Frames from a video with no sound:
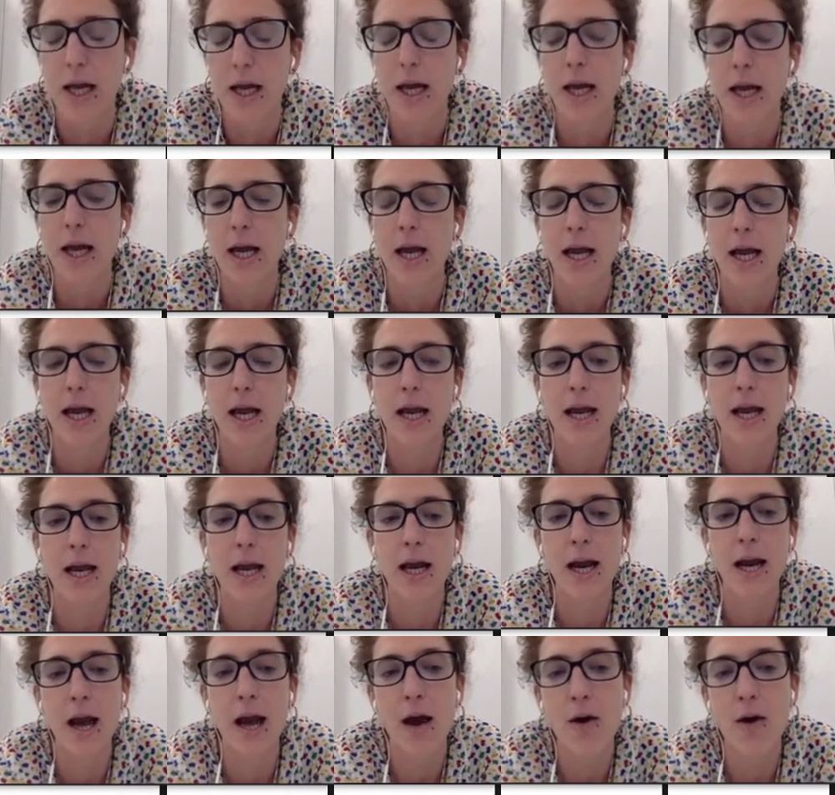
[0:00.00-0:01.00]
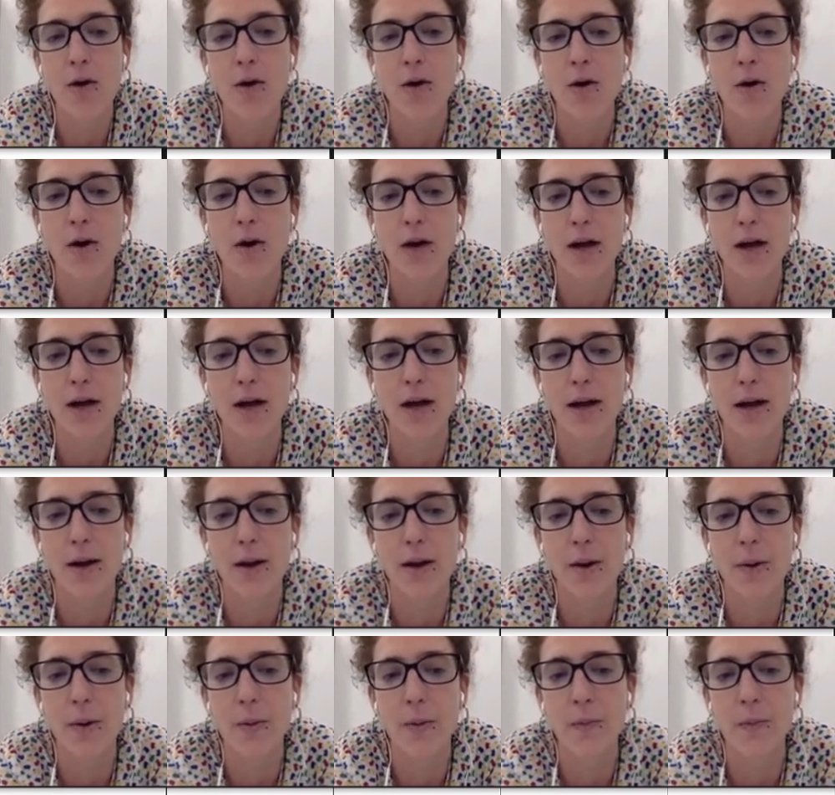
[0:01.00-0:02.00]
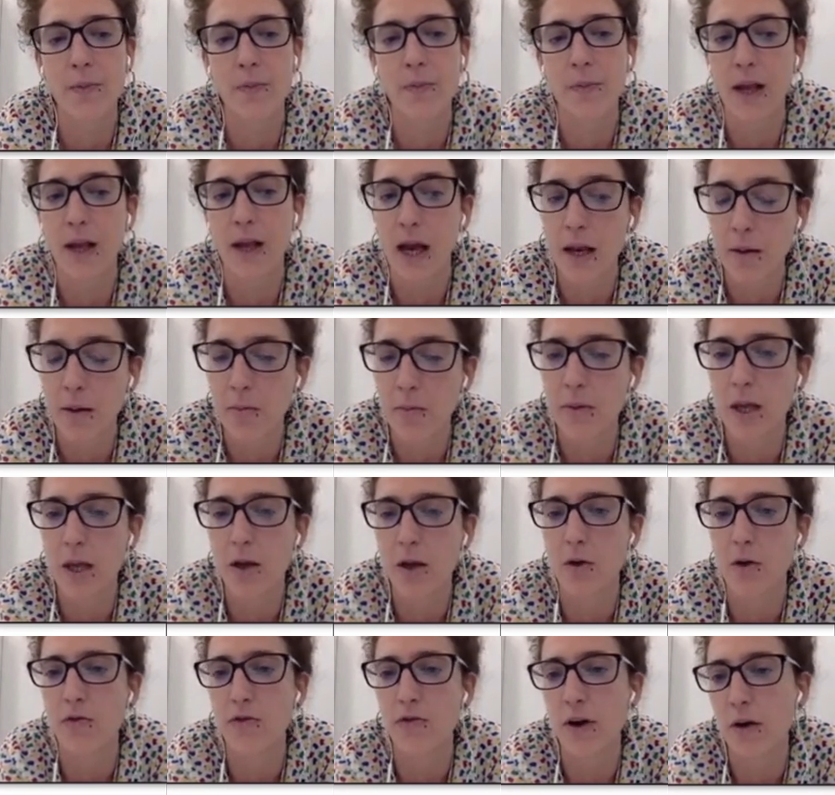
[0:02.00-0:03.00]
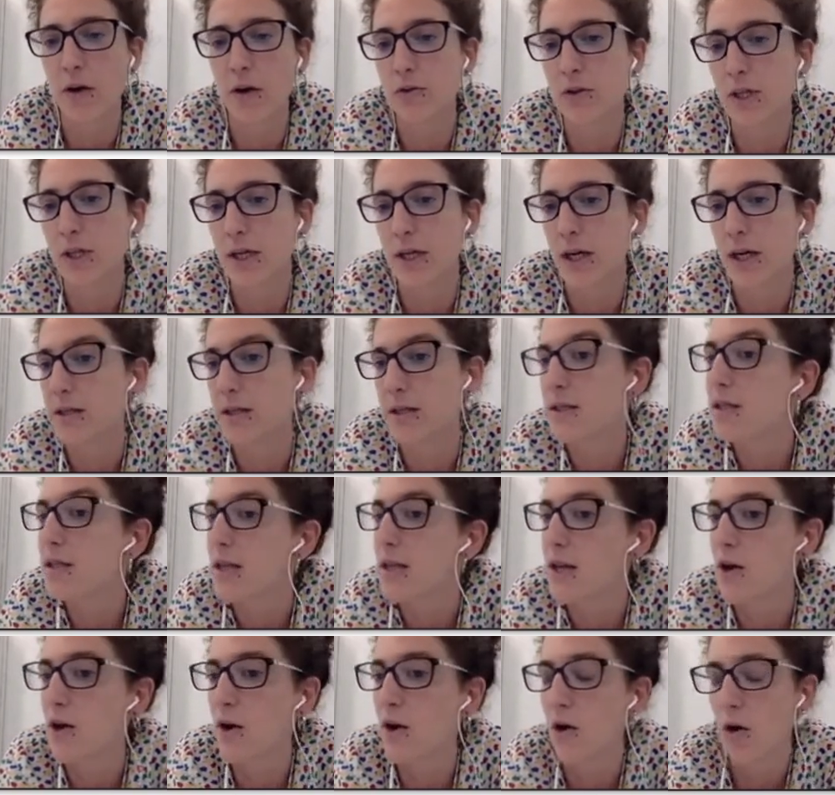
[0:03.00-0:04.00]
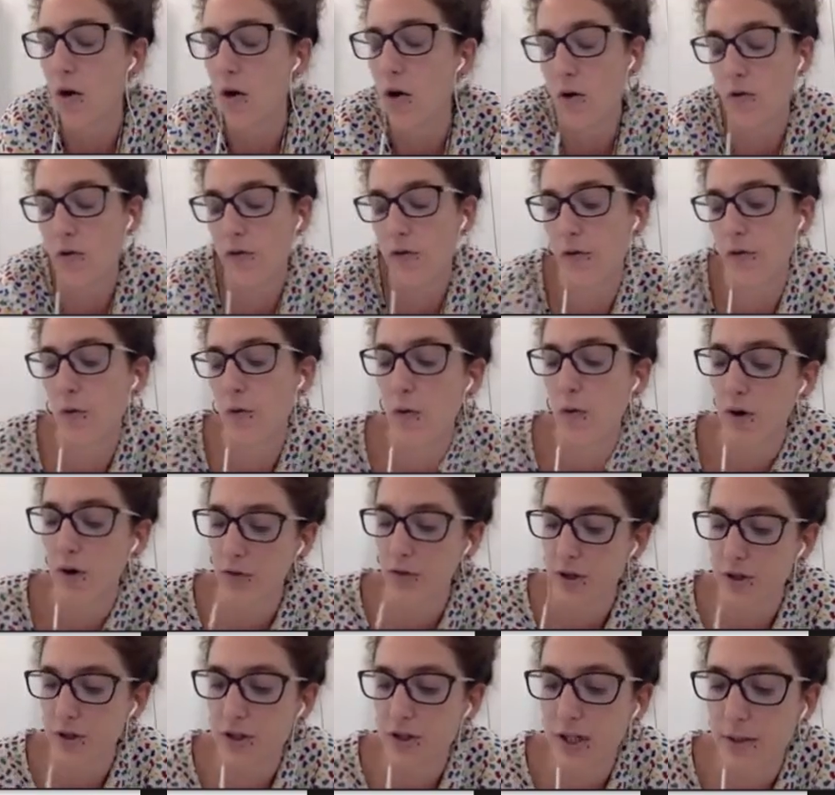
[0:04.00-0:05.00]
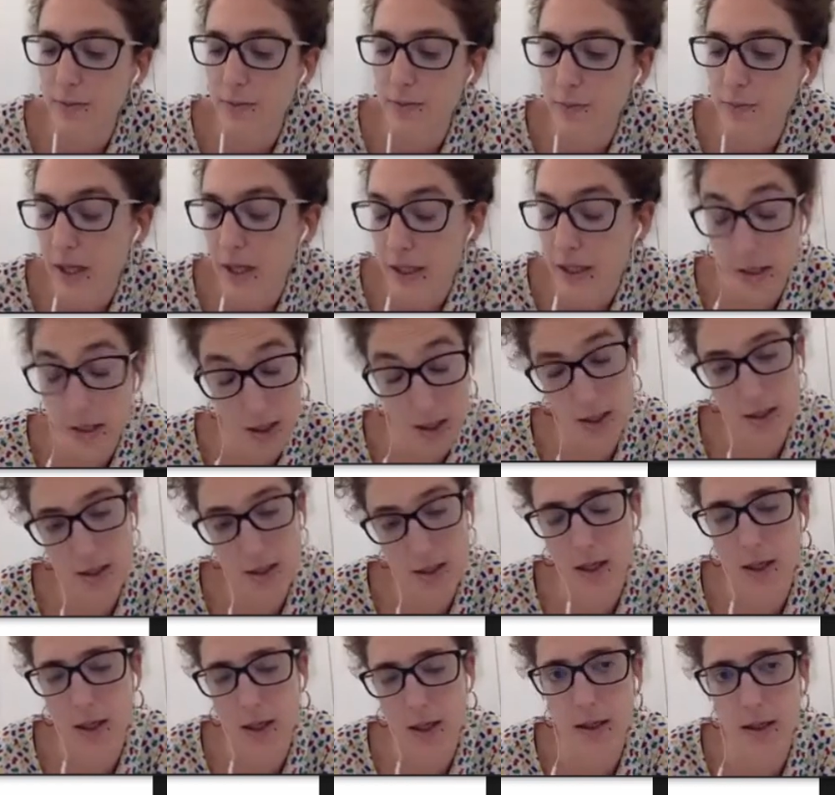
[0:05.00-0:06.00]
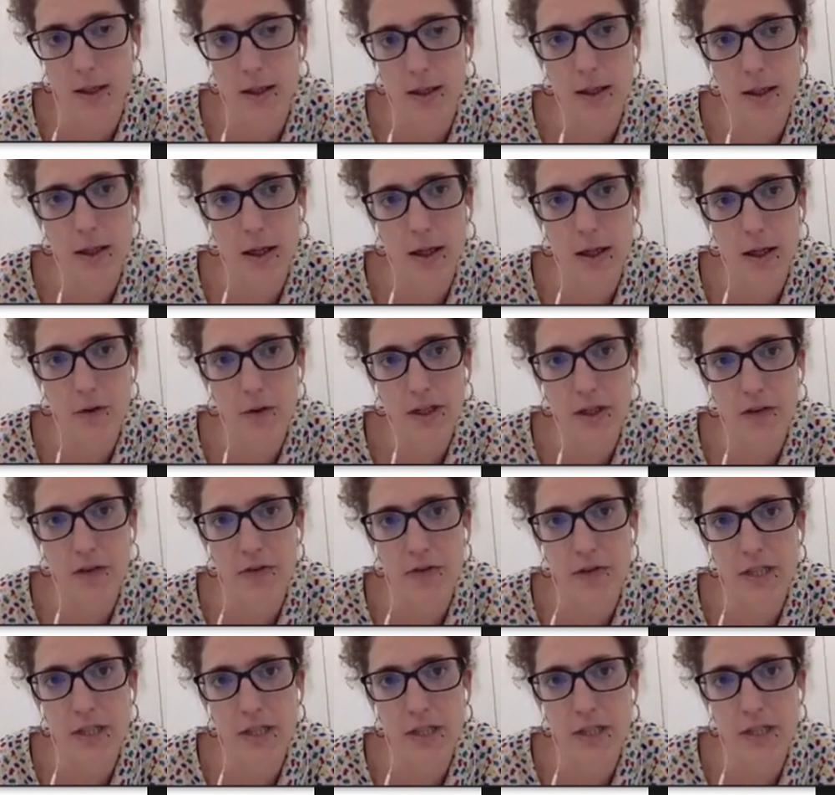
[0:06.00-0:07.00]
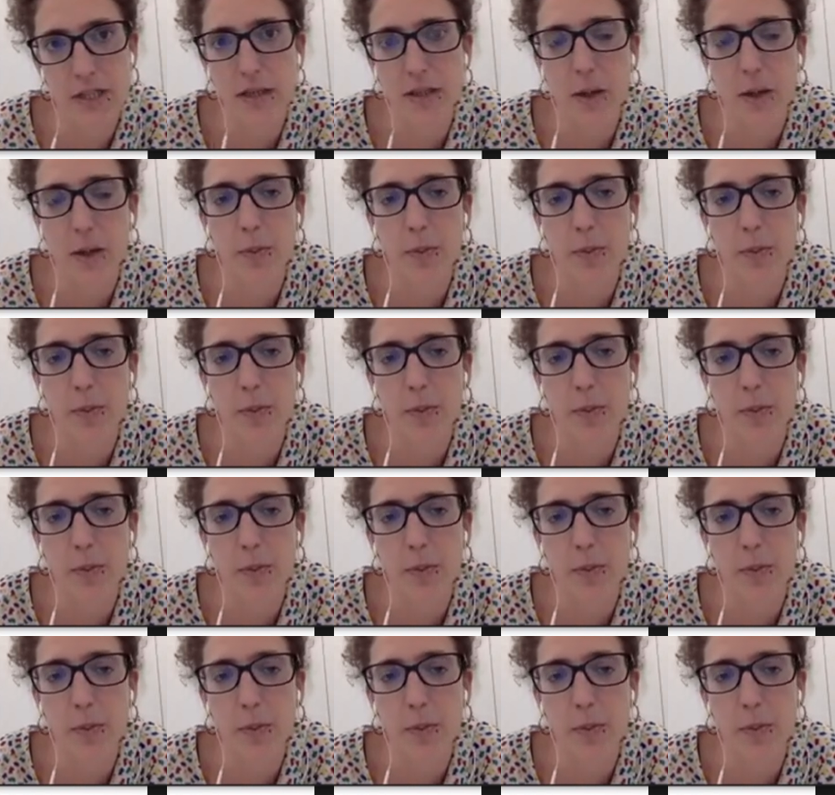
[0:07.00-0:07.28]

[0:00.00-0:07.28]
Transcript: Now I'm the co-founder and CEO of WonderGene. That is an innovative startup.